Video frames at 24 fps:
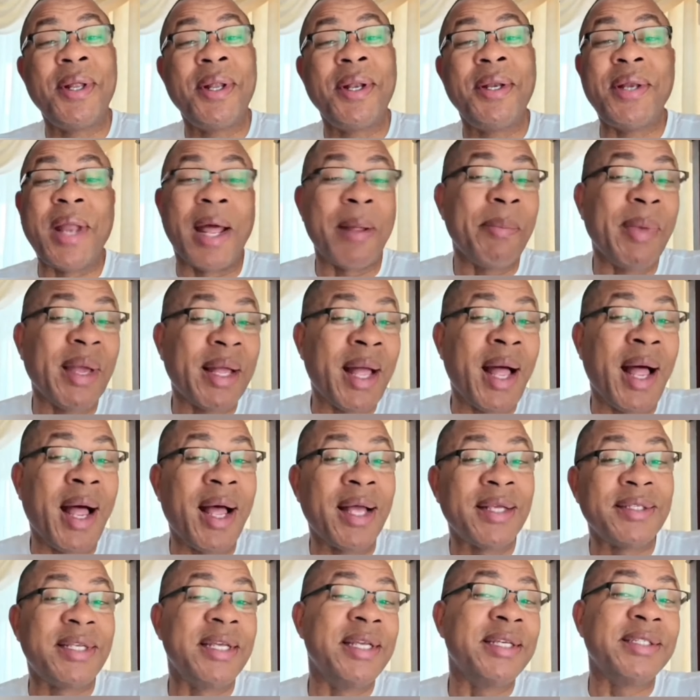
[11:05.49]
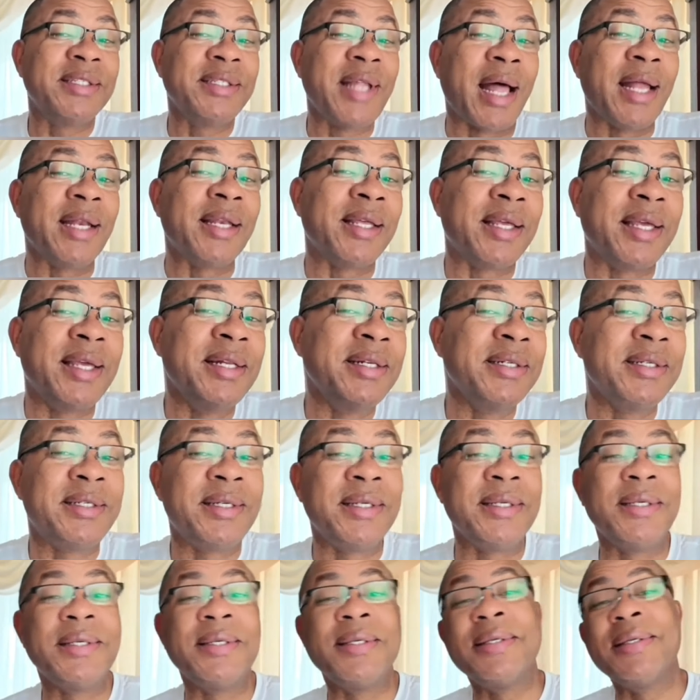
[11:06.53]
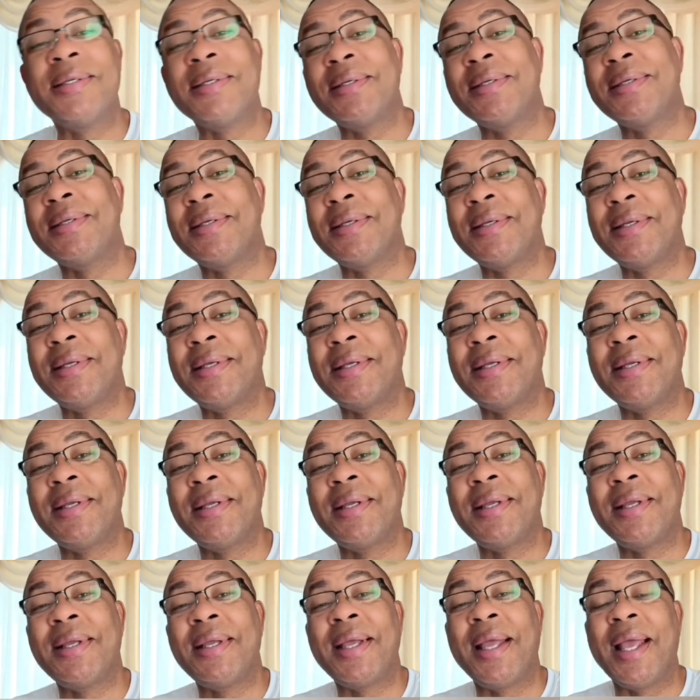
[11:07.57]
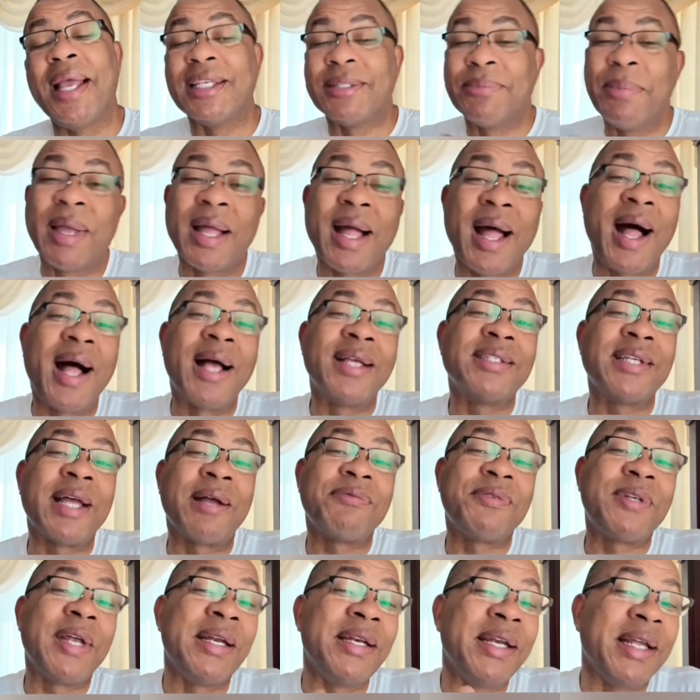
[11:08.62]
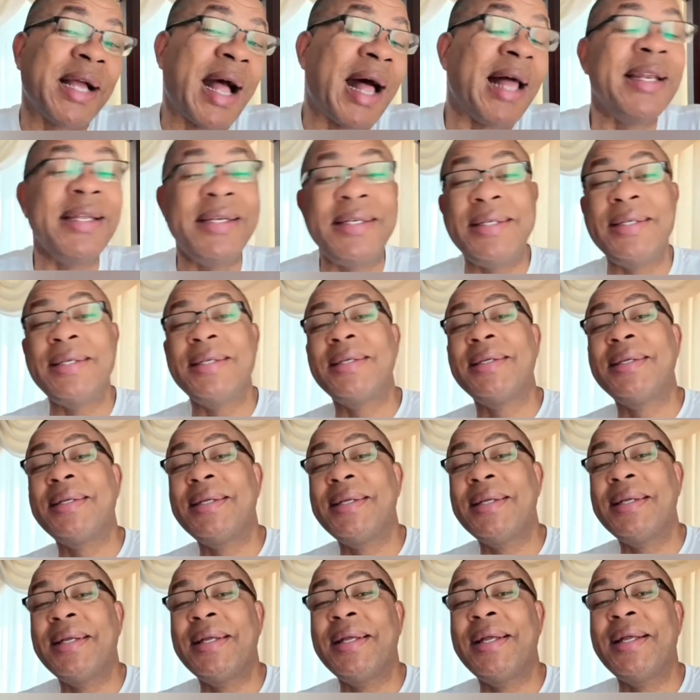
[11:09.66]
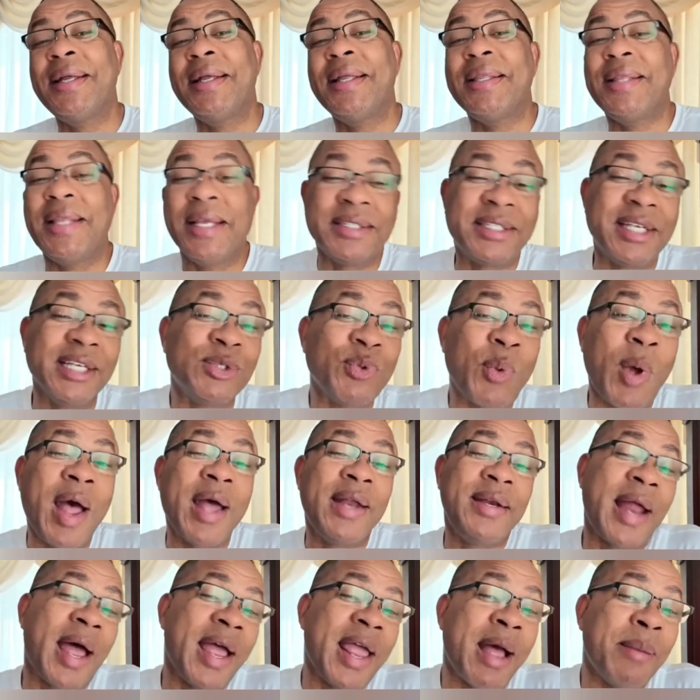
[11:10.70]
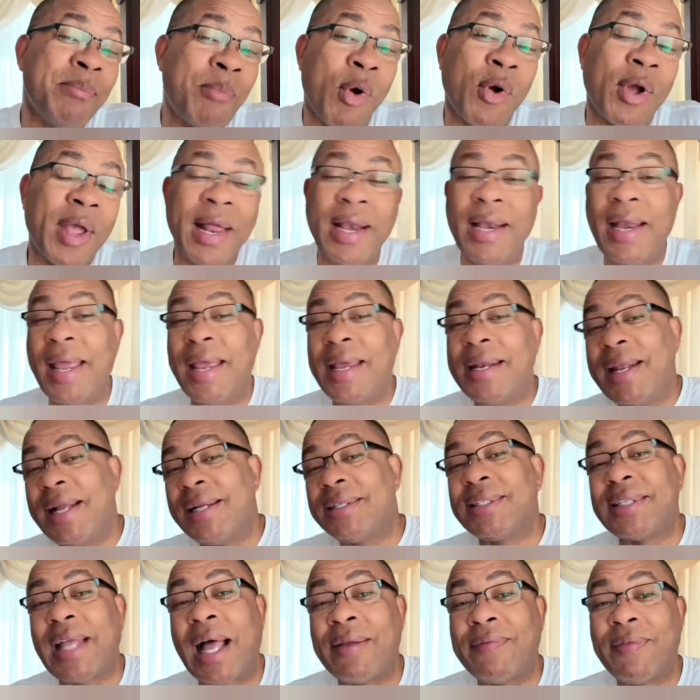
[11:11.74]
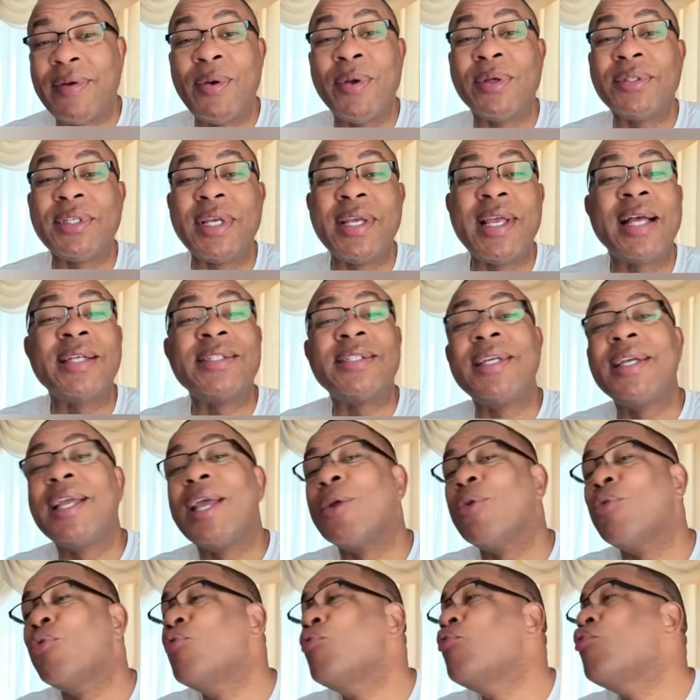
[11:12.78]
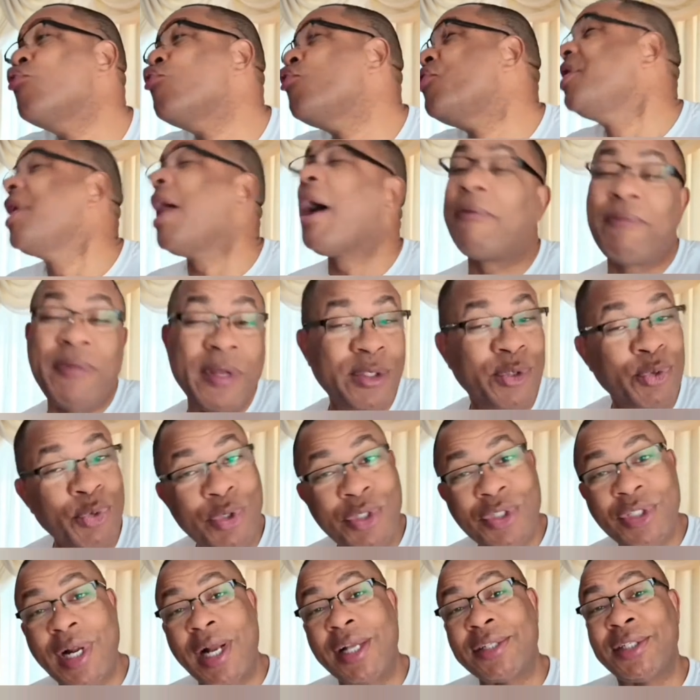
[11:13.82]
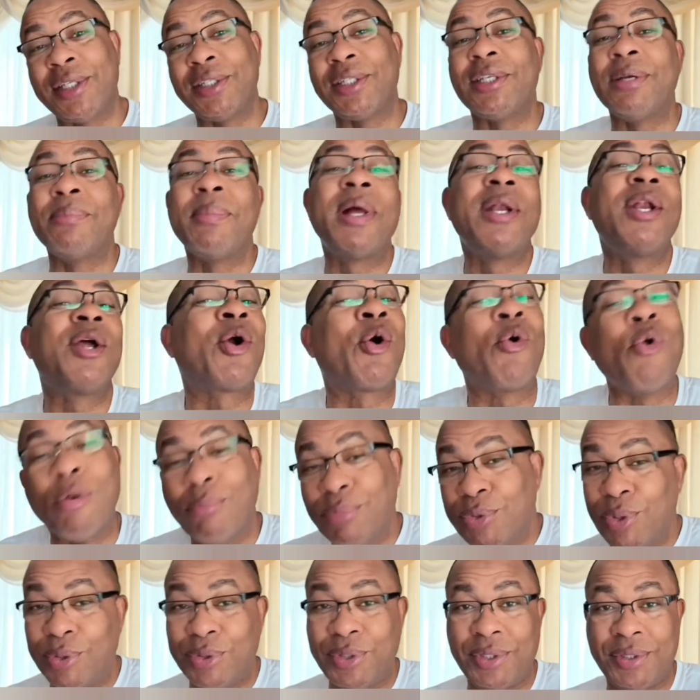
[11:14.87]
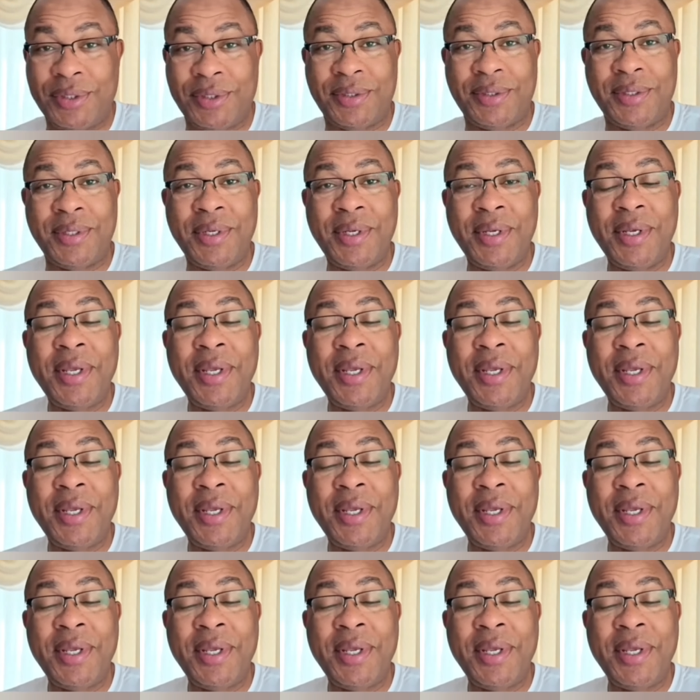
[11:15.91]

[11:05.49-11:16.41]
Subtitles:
Not because he's not guilty. It's because of technicality. This is why Nayib Bukele in El Salvador says he has to get rid of the judicial system and the corrupt judges.